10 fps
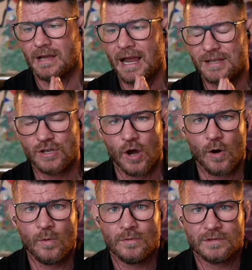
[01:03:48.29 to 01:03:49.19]
I
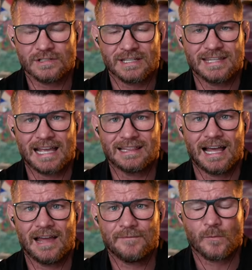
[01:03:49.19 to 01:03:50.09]
know there's a
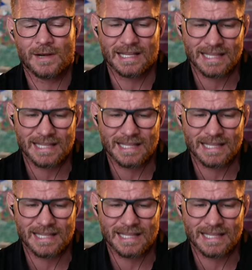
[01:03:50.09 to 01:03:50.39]
deadline for when it